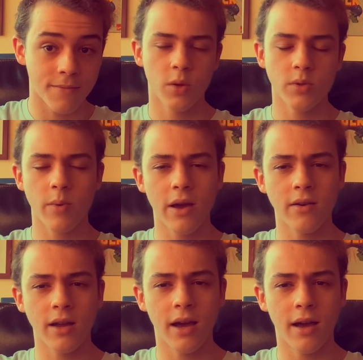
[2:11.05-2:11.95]
There was
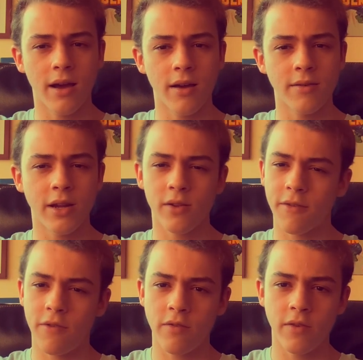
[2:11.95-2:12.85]
around nearly
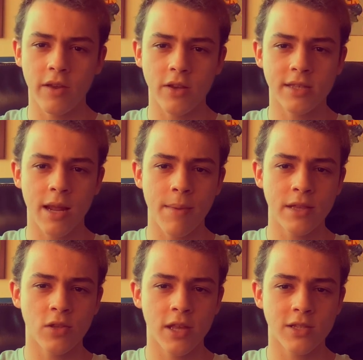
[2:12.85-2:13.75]
50 videos that I made
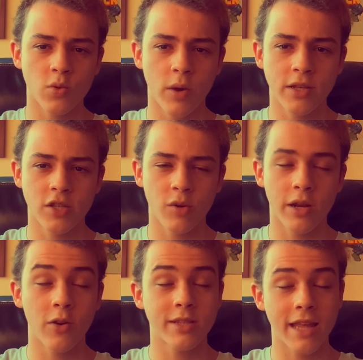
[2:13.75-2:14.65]
in 2022. I
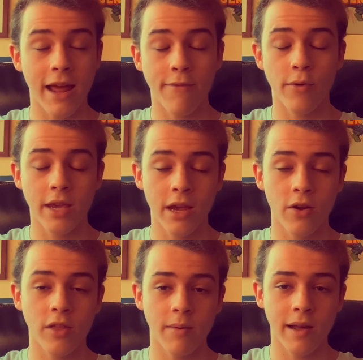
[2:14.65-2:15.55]
noticed that every
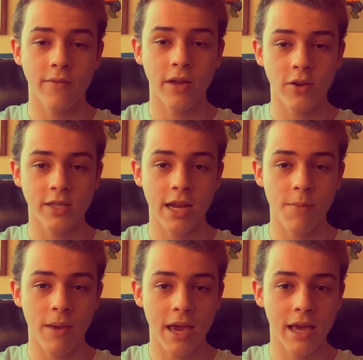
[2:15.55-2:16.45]
year the amount of videos that I
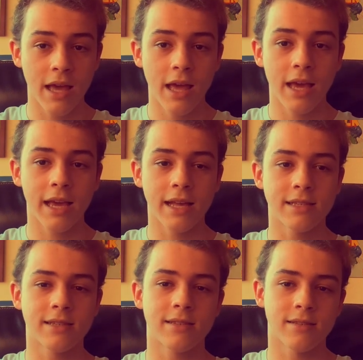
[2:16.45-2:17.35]
make
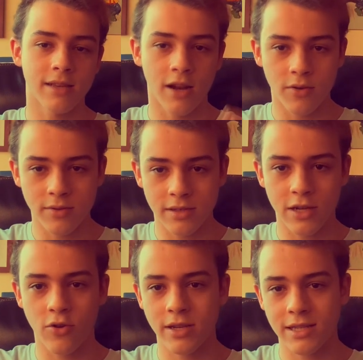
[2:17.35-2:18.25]
gets, you know,
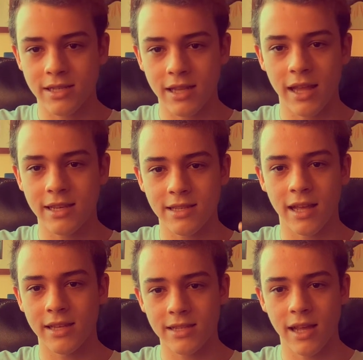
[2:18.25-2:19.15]
decreases slightly,
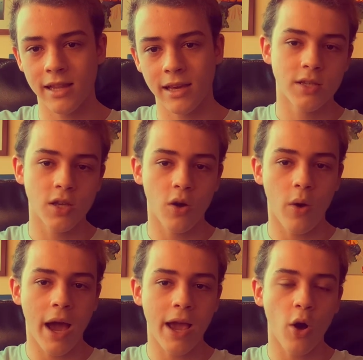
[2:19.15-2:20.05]
slightly, slightly. So
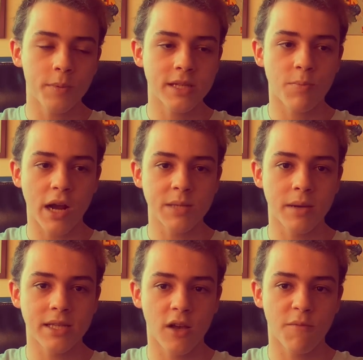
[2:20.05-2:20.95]
I hope to surprise
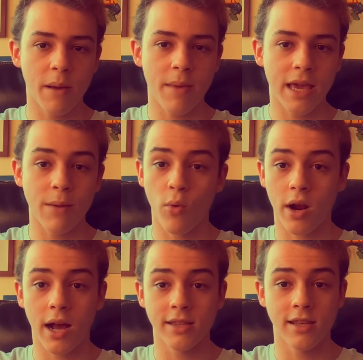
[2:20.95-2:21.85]
myself by making more
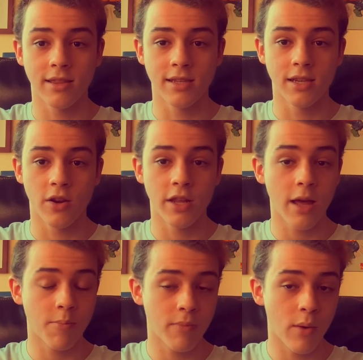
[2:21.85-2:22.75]
content this year.
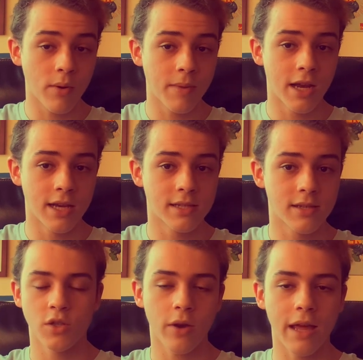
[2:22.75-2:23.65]
That would be nice.
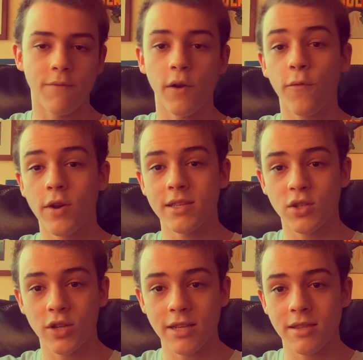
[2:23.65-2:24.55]
So again, feel free to
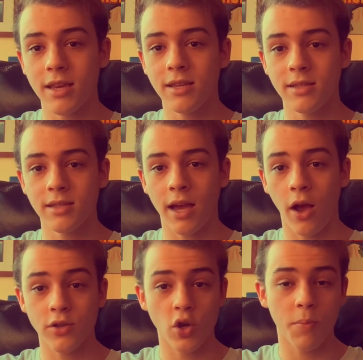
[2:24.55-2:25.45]
suggest things. I
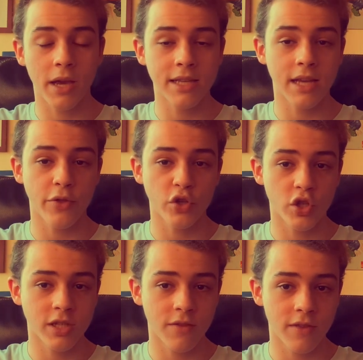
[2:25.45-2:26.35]
also hope you guys got the
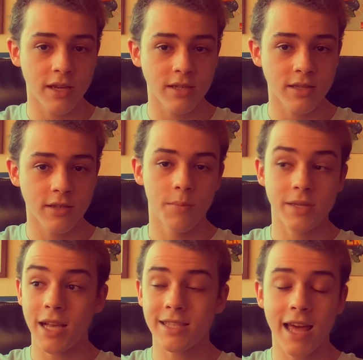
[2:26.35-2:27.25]
gist of things.
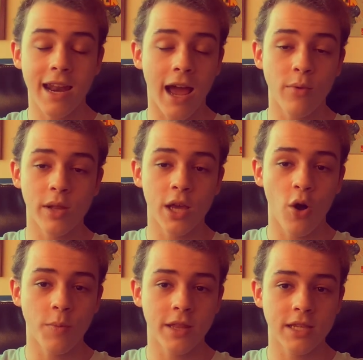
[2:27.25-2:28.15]
Besides that, I really
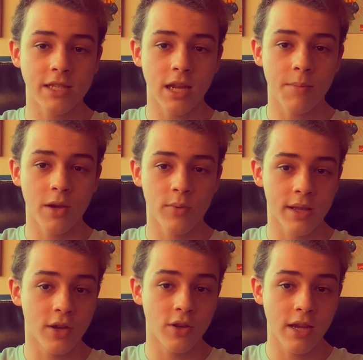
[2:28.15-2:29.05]
hope that this is gonna be a
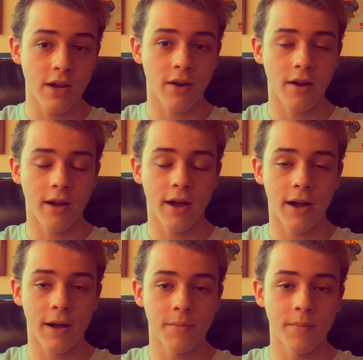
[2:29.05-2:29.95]
really good year.
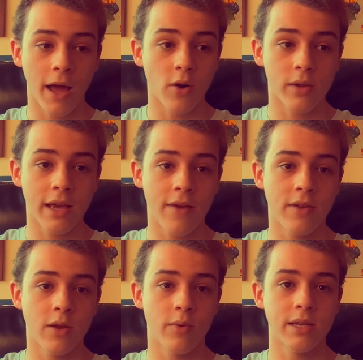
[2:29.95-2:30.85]
I don't really have
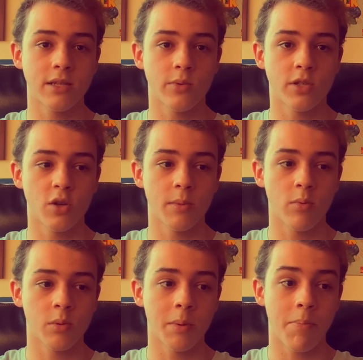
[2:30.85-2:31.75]
any reason to assume
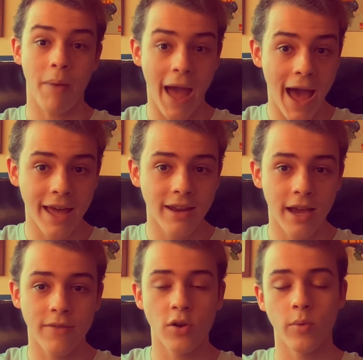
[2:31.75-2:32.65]
it will be bad. I
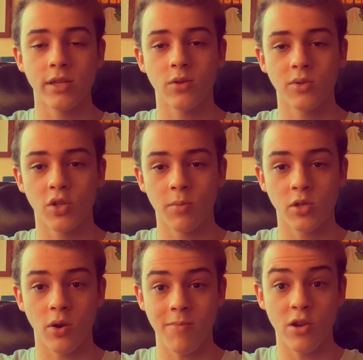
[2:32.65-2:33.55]
have no reason to assume it's
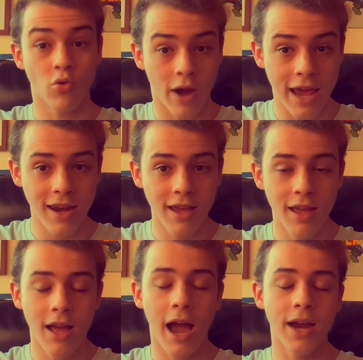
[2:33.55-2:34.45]
gonna be great.
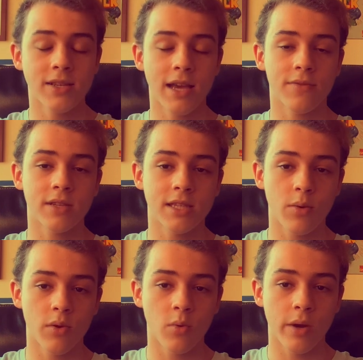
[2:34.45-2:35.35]
I just have to see
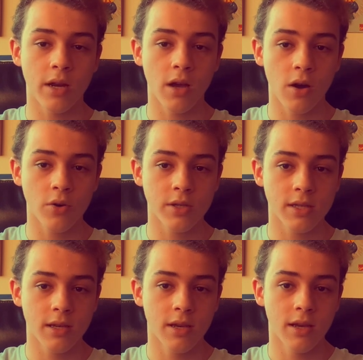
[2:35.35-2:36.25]
where the wind
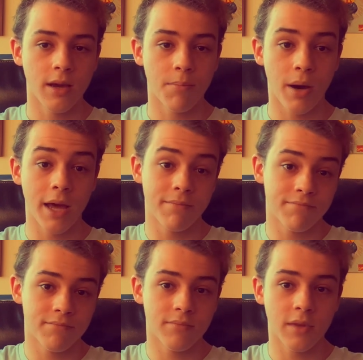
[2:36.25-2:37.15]
goes.
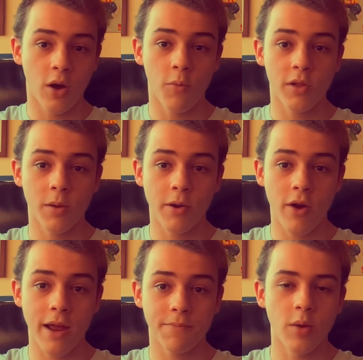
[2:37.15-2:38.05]
But hopefully it'll be
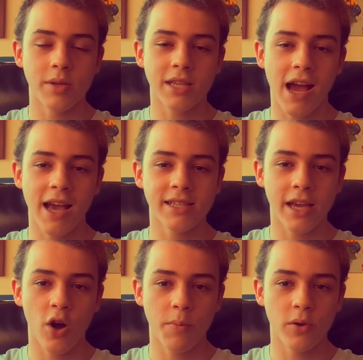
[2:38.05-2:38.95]
great. Anyways, guys, I
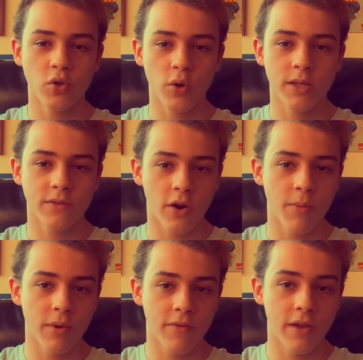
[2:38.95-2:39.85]
hope you enjoyed this very
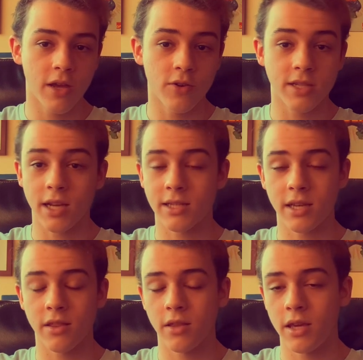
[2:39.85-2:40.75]
brief video
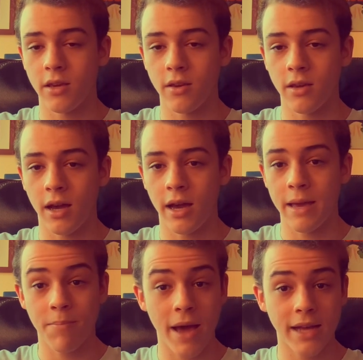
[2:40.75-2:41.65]
discussing the
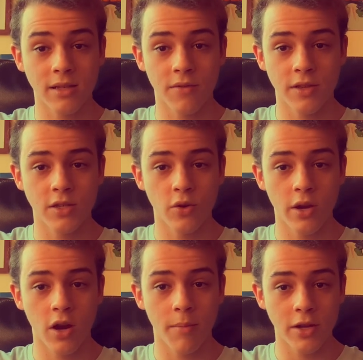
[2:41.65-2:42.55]
impact of this new
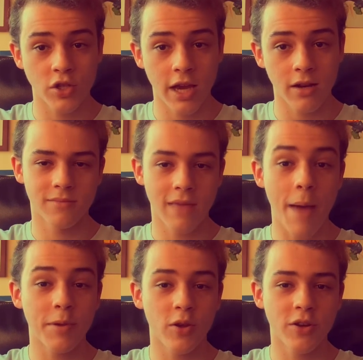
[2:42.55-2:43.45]
year on my channel.
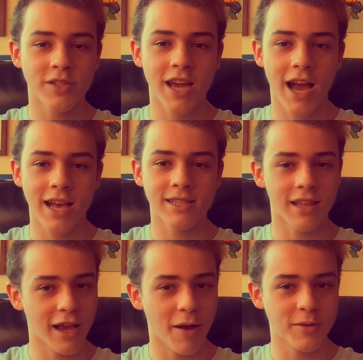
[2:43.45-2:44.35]
Happy New Year's, guys.
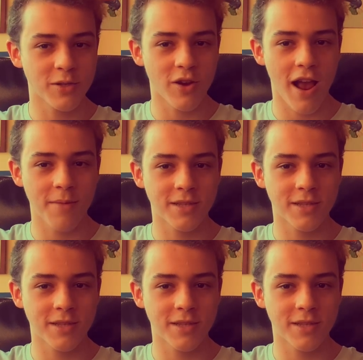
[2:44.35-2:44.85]
Like, comment, subscribe.